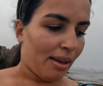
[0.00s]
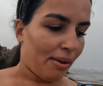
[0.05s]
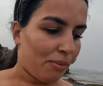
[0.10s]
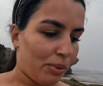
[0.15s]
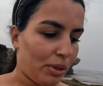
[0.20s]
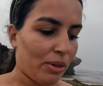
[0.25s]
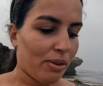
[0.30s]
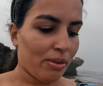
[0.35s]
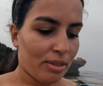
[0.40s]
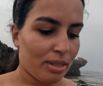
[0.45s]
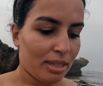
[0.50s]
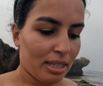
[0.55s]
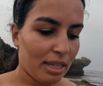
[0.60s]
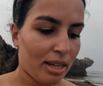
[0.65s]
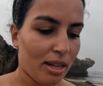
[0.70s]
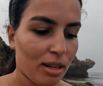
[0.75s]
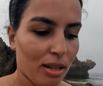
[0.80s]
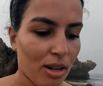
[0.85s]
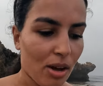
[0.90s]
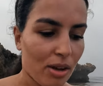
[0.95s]
We don't
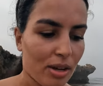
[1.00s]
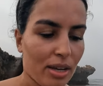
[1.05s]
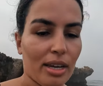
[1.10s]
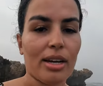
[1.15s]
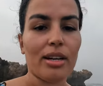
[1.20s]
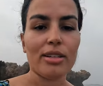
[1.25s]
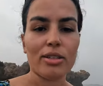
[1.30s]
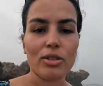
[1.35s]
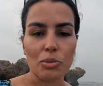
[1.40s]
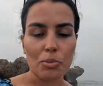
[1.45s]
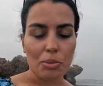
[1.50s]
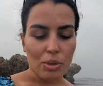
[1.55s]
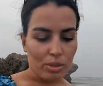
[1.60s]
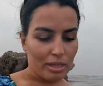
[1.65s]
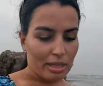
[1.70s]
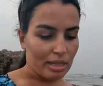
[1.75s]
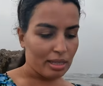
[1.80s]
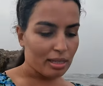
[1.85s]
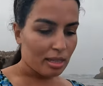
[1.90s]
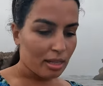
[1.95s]
see a lot here. It's
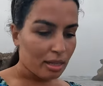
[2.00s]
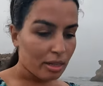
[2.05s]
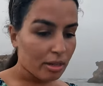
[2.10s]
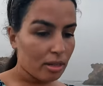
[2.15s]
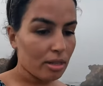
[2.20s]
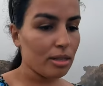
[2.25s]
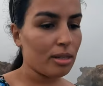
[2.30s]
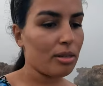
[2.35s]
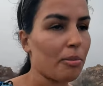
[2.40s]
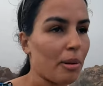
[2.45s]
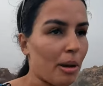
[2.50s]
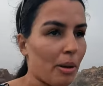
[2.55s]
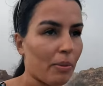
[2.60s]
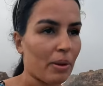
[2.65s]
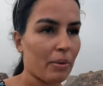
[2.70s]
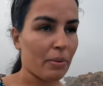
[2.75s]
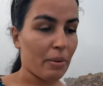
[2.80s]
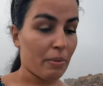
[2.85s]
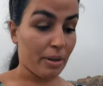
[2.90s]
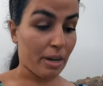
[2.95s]
mostly seagulls, but
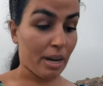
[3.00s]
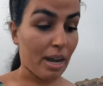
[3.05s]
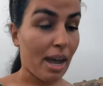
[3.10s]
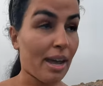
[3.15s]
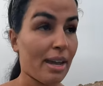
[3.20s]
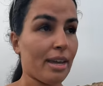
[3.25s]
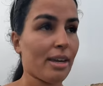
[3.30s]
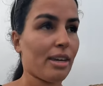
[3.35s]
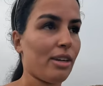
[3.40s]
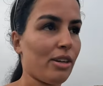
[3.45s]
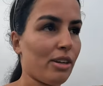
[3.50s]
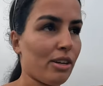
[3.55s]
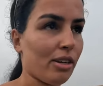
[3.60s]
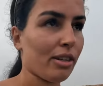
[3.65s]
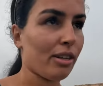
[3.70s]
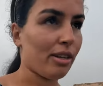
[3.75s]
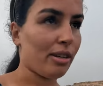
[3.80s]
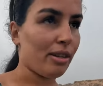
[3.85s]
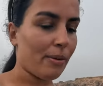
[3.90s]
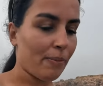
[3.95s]
when we were kayaking
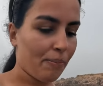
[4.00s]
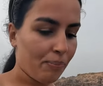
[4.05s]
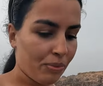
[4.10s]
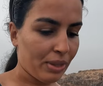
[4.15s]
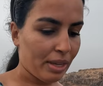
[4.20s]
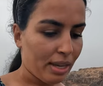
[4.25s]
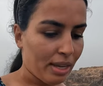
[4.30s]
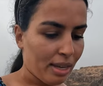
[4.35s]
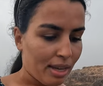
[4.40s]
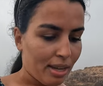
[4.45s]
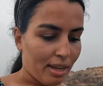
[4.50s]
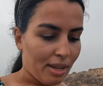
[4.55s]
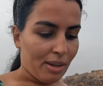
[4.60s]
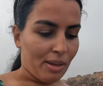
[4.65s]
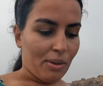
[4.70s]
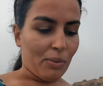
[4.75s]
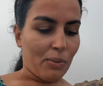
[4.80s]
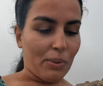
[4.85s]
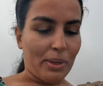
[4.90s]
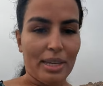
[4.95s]
earlier,
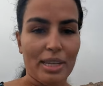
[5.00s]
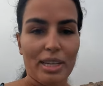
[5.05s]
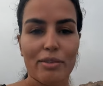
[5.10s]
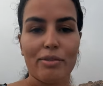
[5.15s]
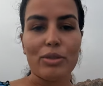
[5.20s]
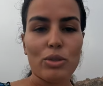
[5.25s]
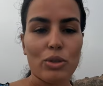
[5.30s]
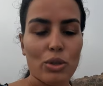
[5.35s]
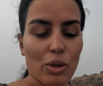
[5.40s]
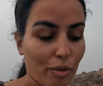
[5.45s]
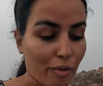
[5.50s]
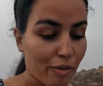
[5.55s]
we even saw